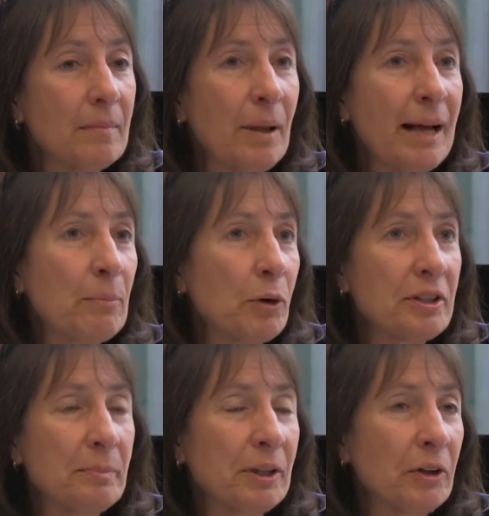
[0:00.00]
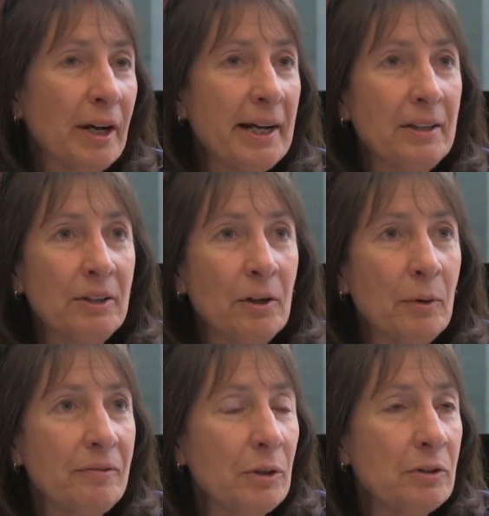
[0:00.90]
Blackboard has been great.
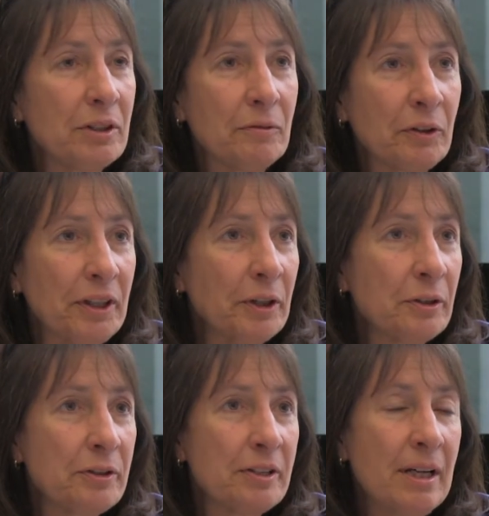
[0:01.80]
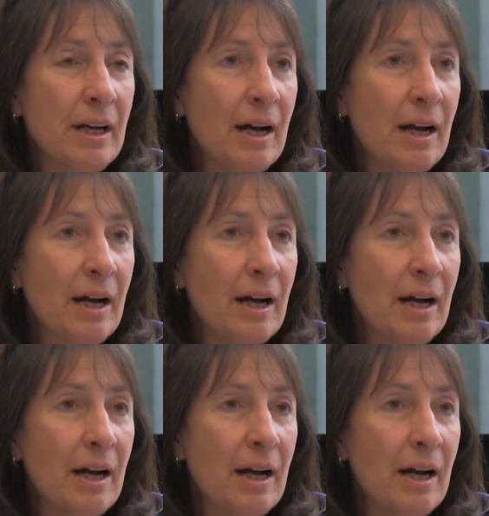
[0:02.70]
We've used it for years.